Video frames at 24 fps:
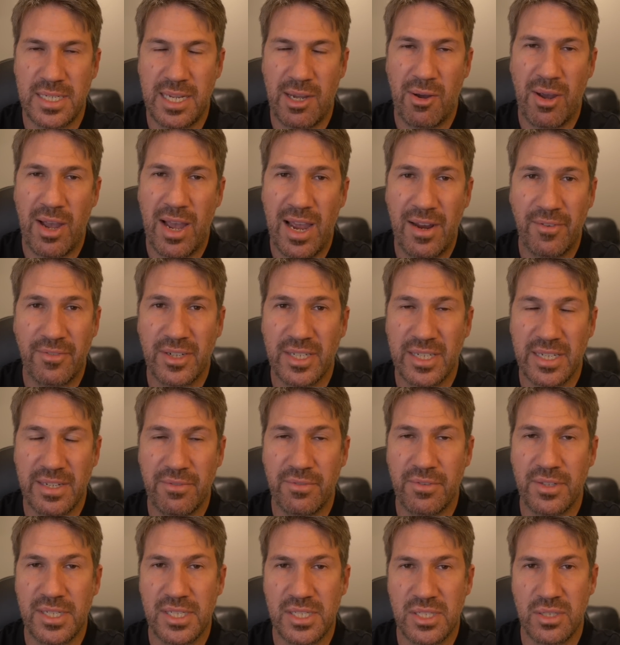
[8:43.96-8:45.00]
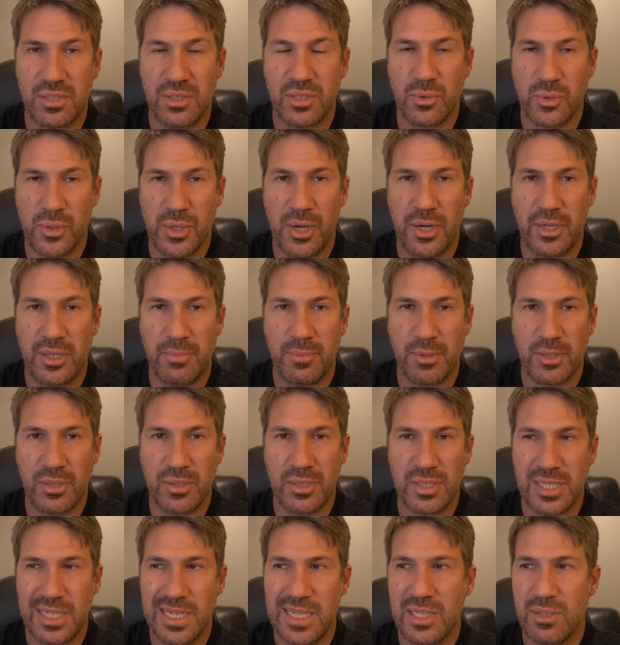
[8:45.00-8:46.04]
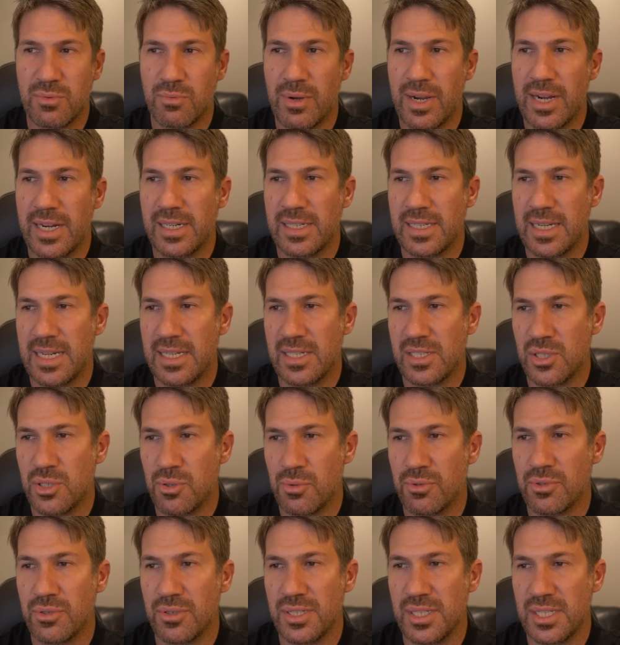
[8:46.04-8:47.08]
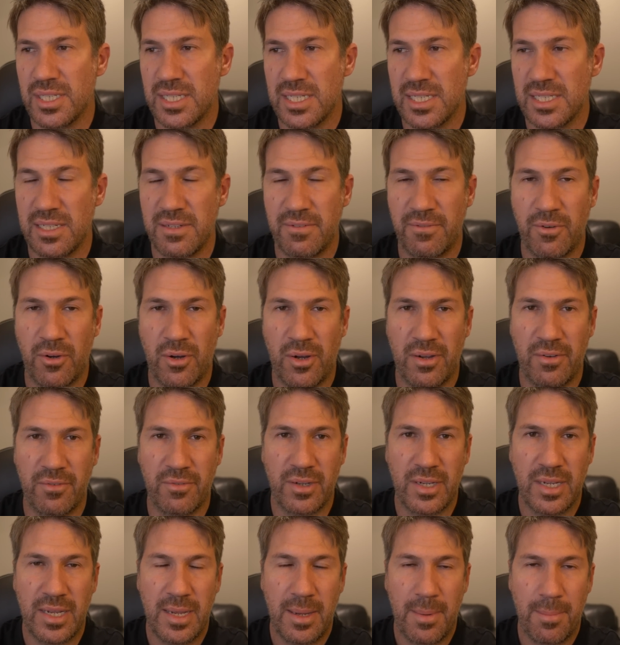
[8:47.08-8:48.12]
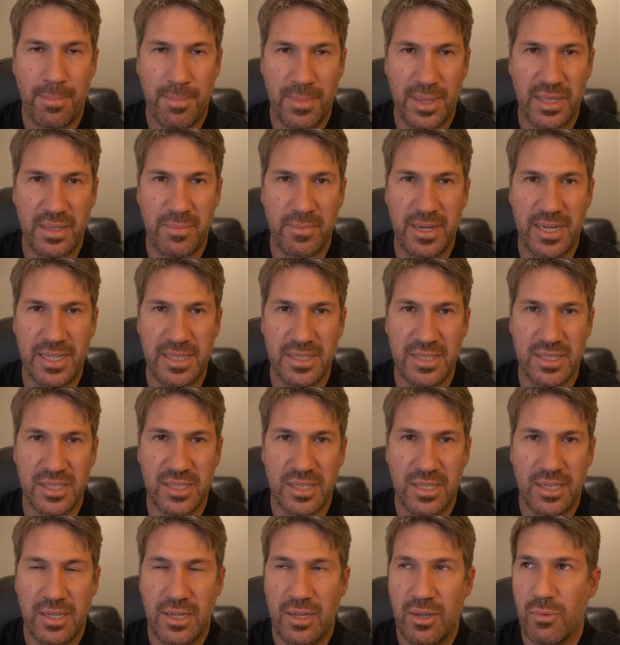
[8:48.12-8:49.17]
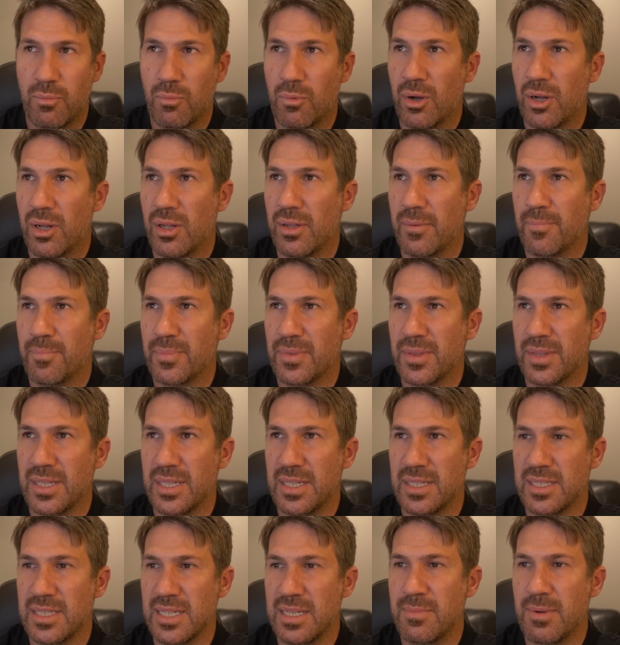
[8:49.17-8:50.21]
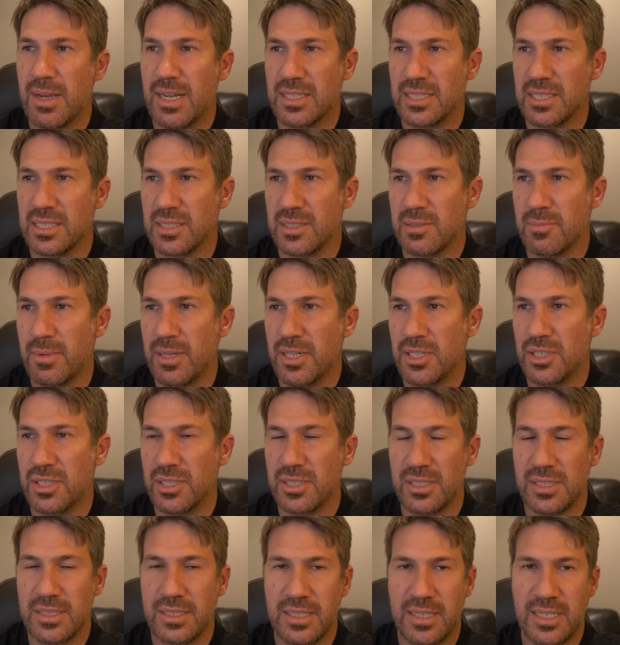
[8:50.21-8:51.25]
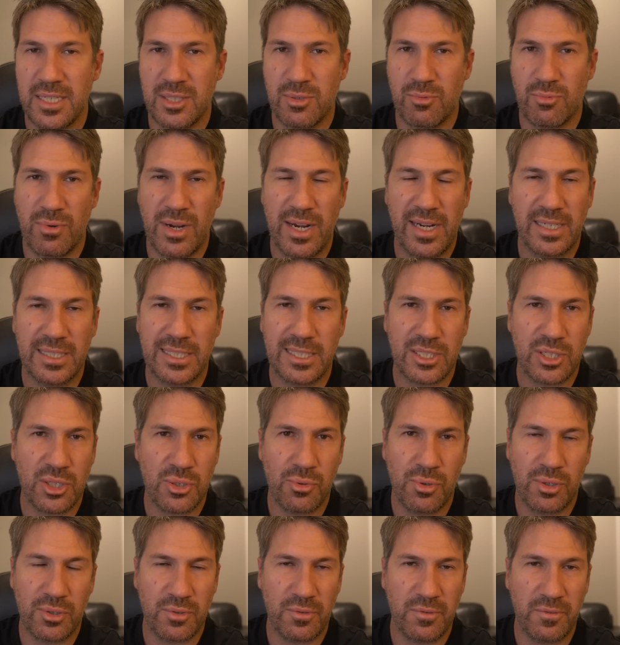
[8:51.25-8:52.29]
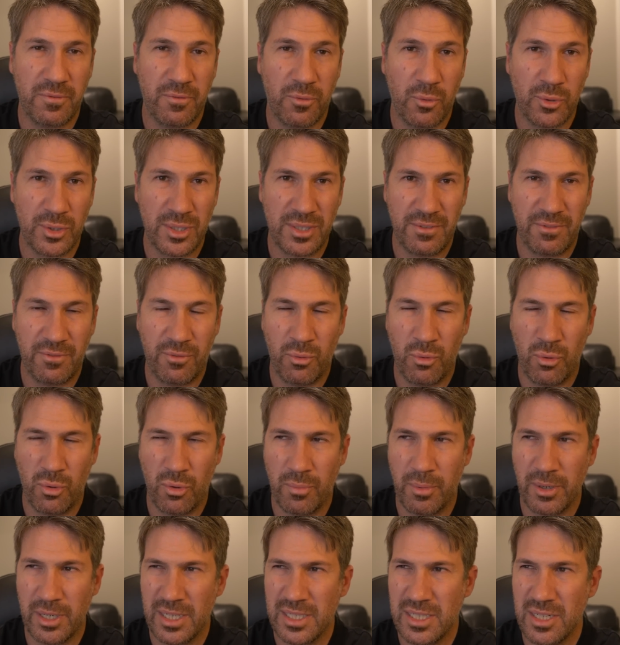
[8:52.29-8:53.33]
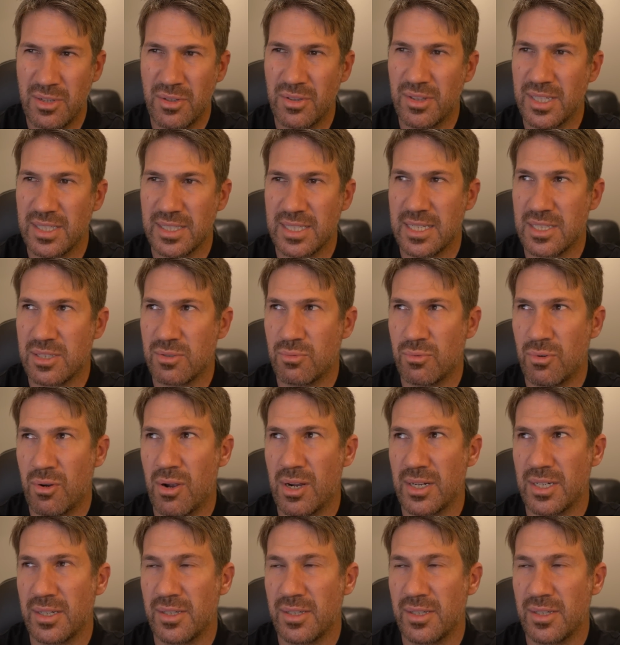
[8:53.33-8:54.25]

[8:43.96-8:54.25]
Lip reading: Now I have to give this to Toyota because it's rated at 265 millimeters, while the D-Max, as I mentioned, it's rated at 244, but I don't think that's right.